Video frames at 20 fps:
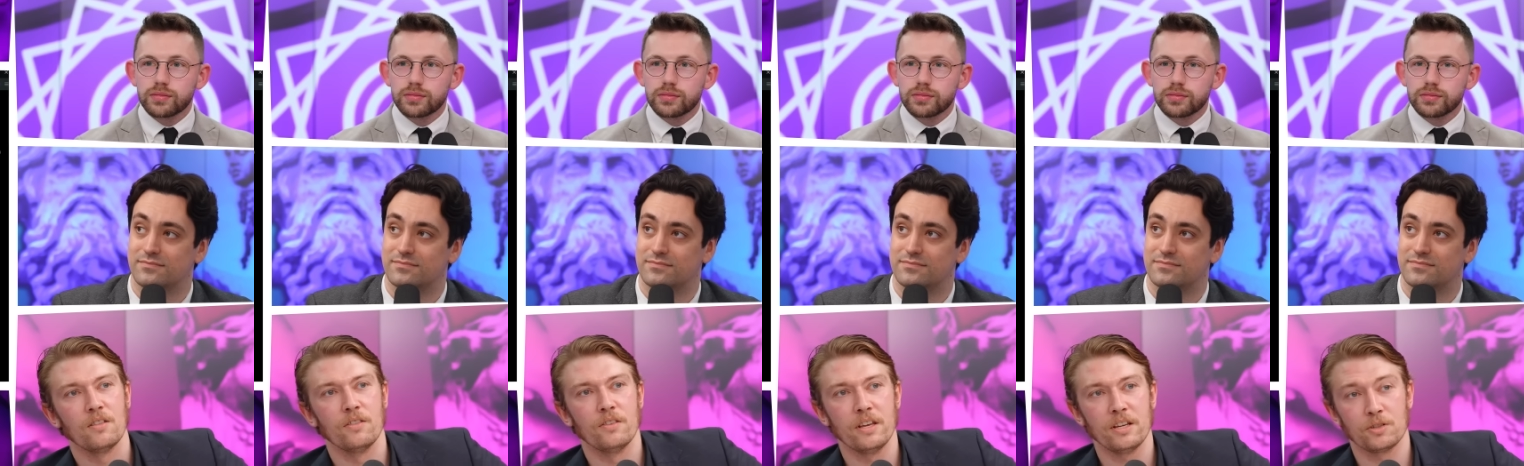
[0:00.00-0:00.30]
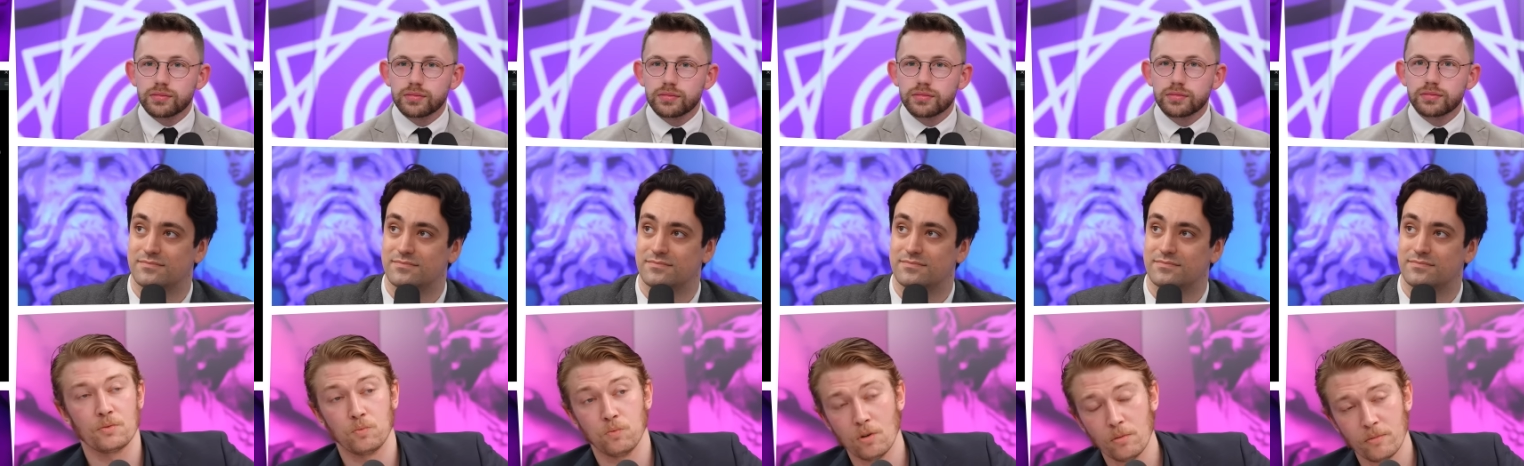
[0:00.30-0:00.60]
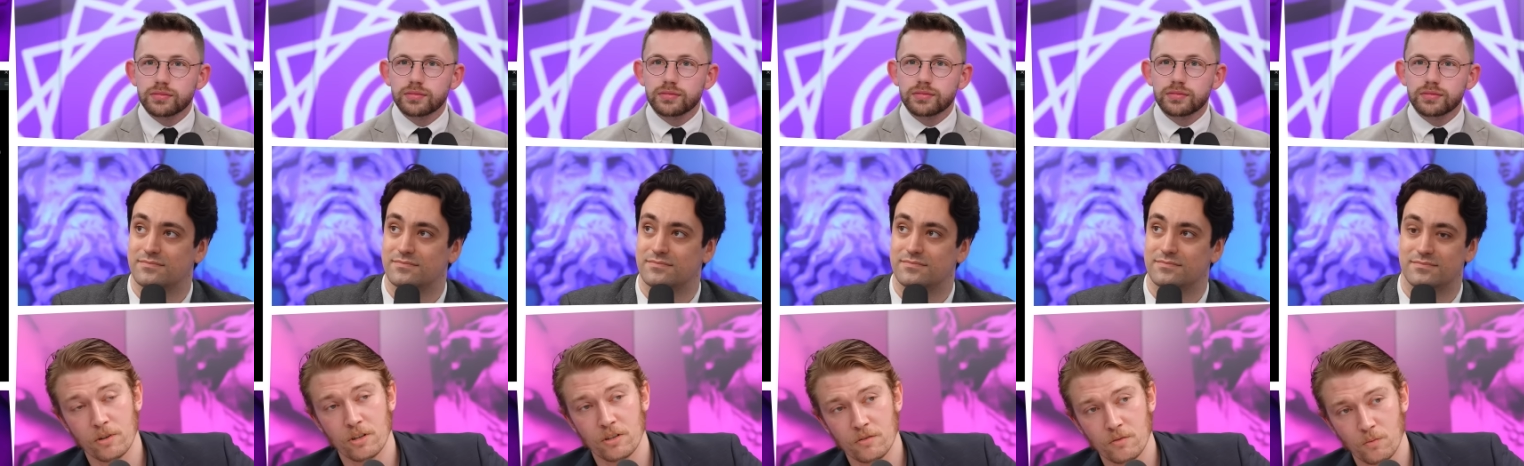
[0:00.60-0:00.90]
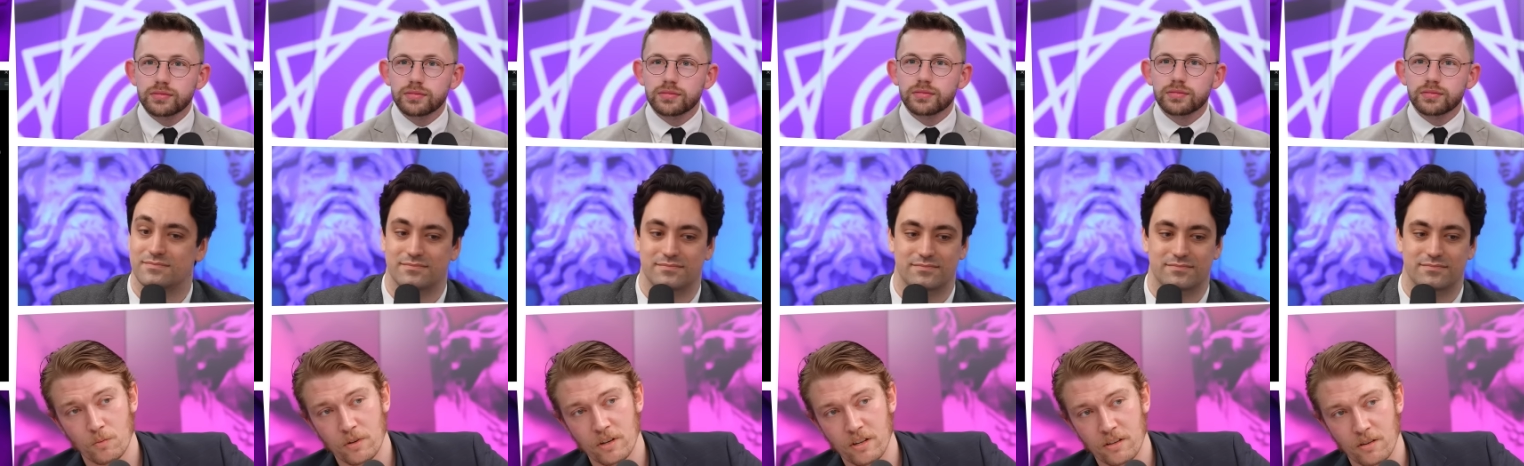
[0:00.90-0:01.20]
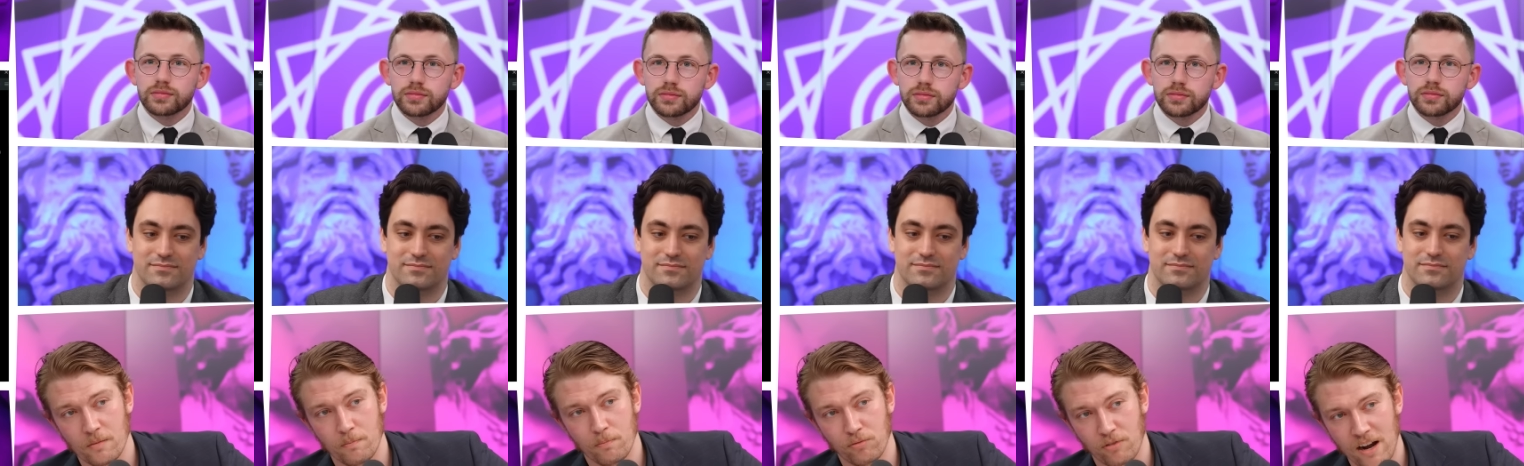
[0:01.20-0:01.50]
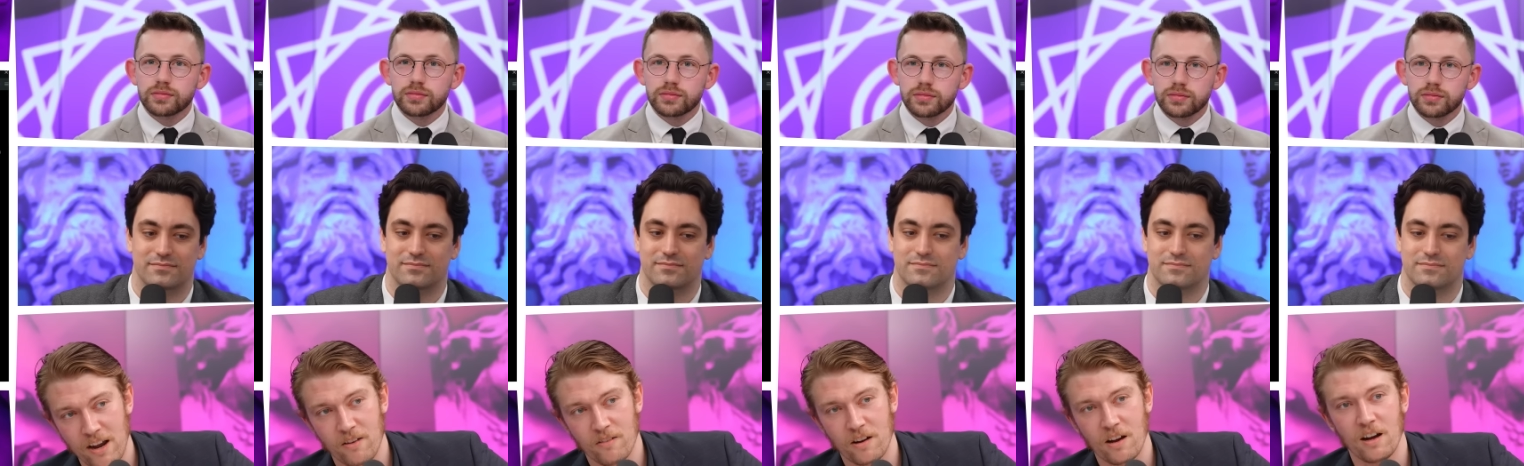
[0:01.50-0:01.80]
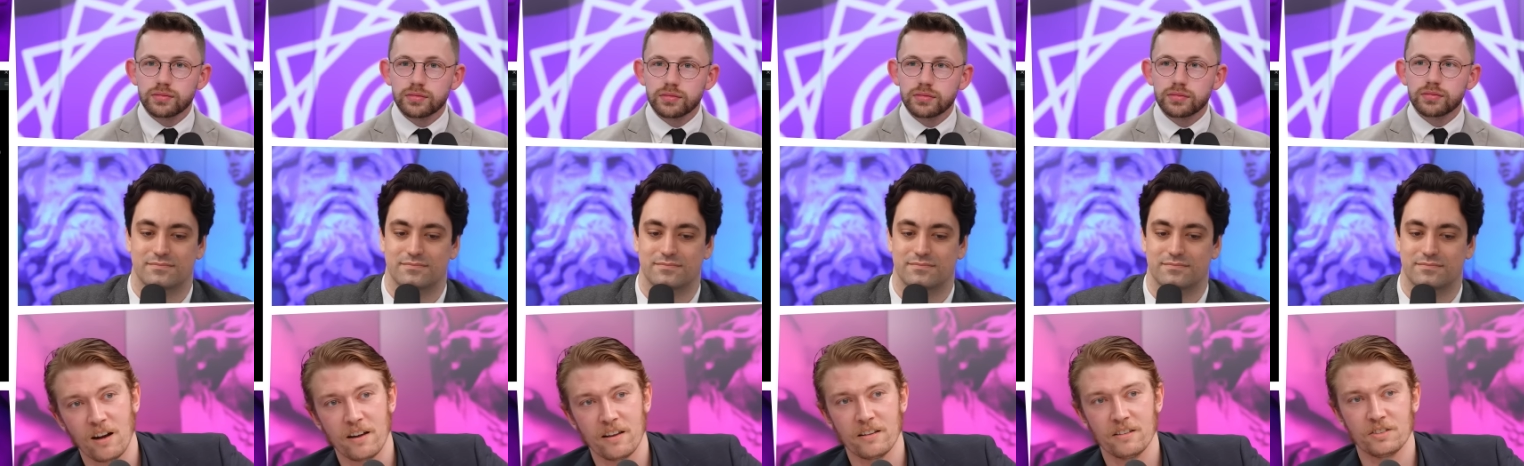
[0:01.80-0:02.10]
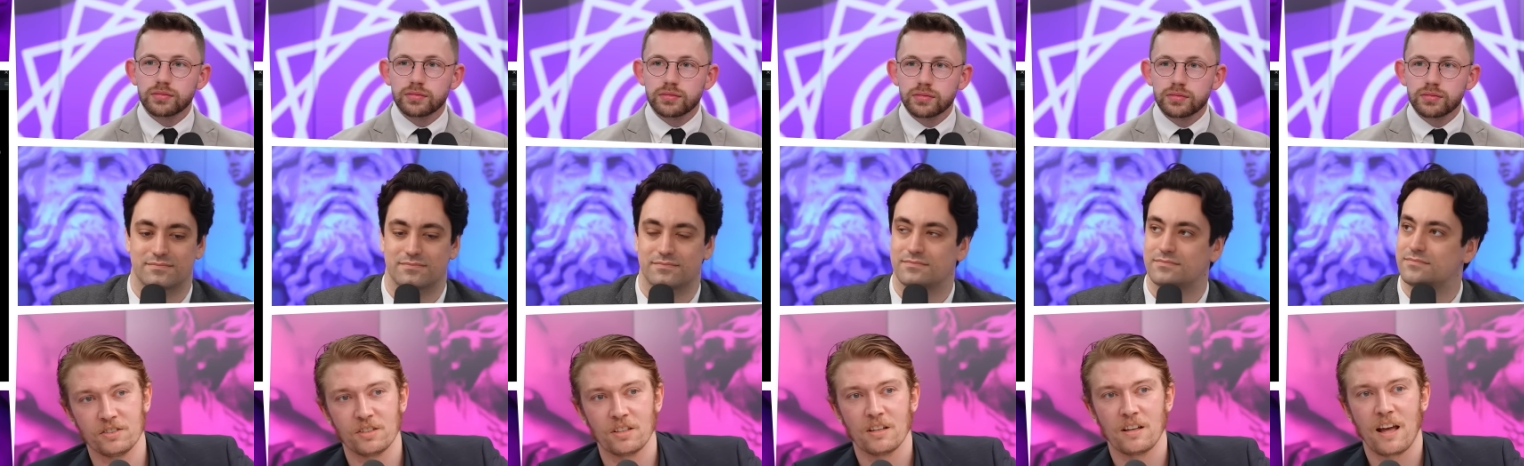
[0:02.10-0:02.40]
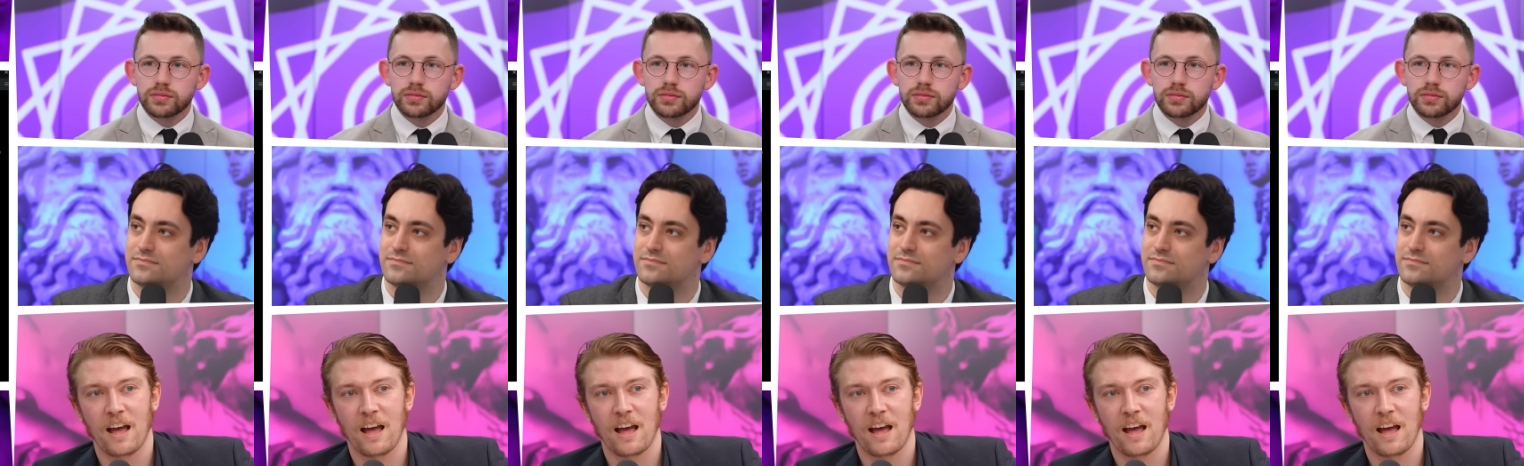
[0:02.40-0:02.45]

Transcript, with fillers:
Speaker 1: this woman with brown eyes